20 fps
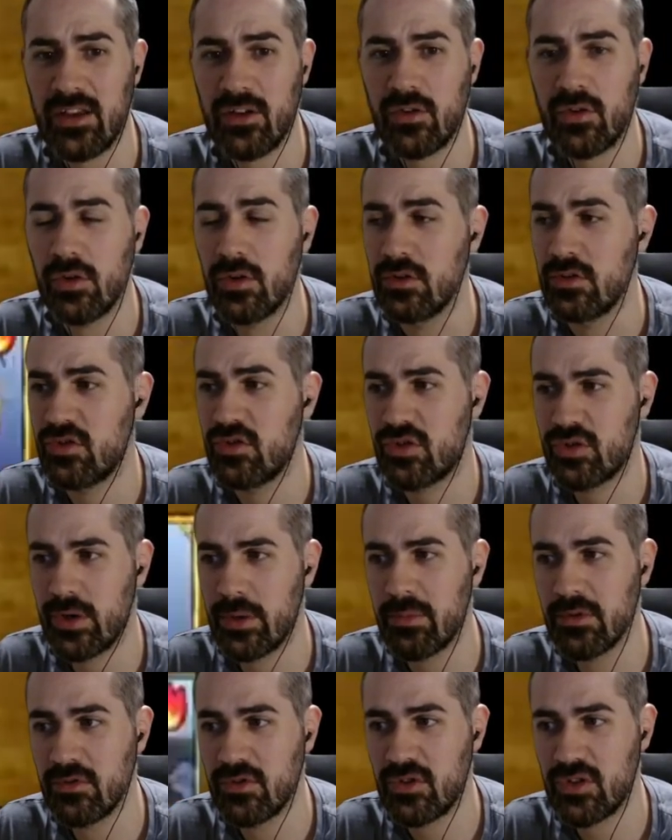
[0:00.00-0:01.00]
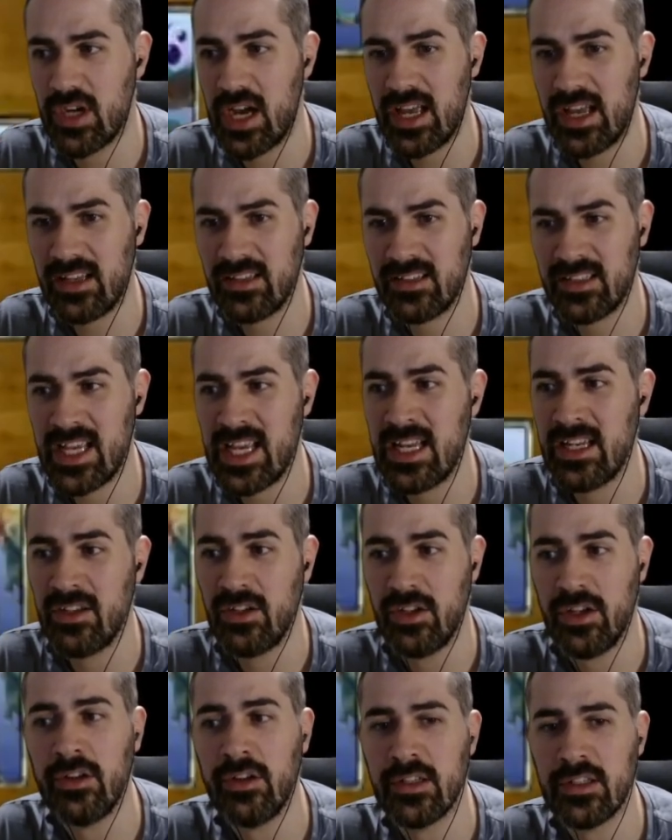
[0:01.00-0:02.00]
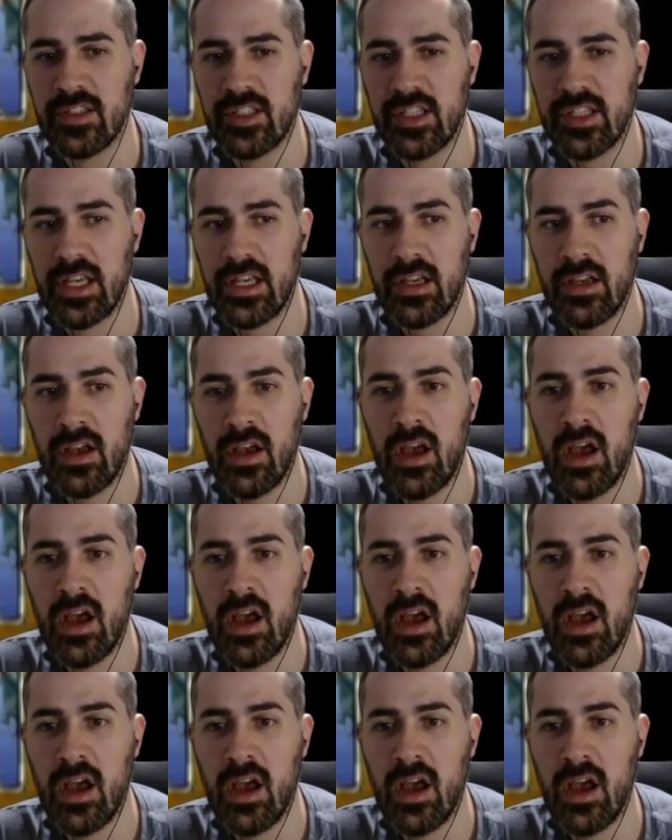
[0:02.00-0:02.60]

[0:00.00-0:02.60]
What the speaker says: called Triad in Unity.